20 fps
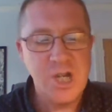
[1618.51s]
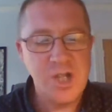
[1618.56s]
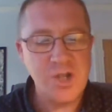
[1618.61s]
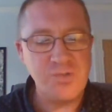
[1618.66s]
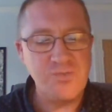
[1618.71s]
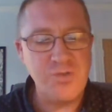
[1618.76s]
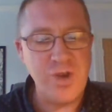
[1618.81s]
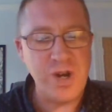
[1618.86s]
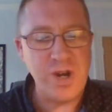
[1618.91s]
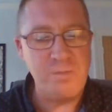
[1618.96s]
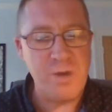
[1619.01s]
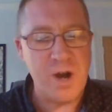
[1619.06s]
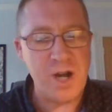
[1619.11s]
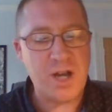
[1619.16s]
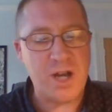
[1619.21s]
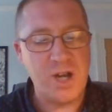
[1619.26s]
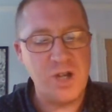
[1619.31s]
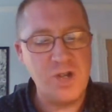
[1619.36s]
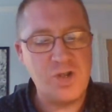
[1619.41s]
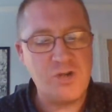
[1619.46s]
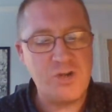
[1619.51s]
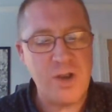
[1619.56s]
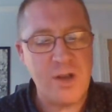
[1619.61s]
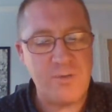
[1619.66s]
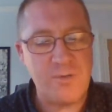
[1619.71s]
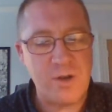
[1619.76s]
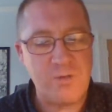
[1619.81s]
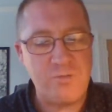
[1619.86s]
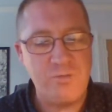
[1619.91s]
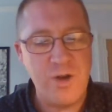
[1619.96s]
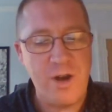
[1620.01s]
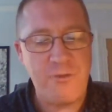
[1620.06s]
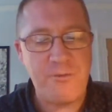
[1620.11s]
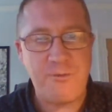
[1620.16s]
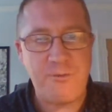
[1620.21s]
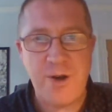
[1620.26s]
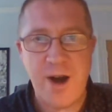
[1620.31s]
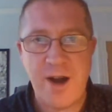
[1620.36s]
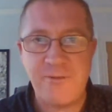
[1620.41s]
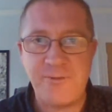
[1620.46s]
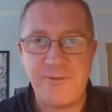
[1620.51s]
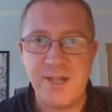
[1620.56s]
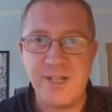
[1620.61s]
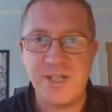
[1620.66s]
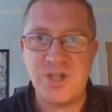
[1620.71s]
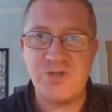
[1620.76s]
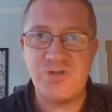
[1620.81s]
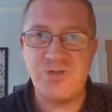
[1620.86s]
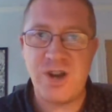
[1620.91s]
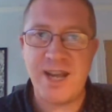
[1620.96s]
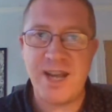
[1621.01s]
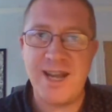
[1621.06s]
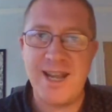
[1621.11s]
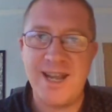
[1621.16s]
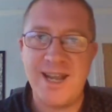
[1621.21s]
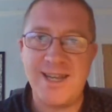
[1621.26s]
to rid my country of the riffraff that's dragging